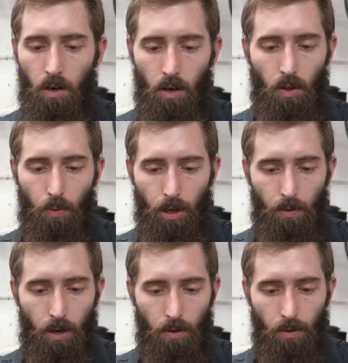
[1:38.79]
all the way
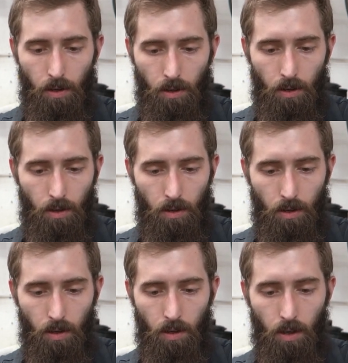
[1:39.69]
around.
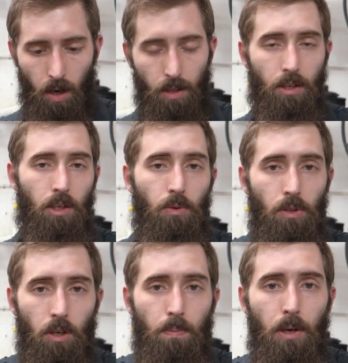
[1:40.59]
I think it would
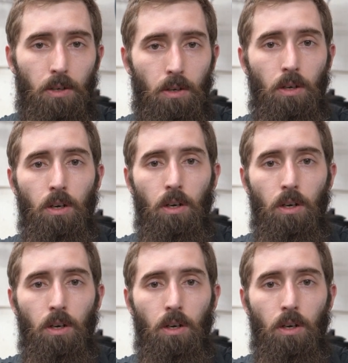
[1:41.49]
look better,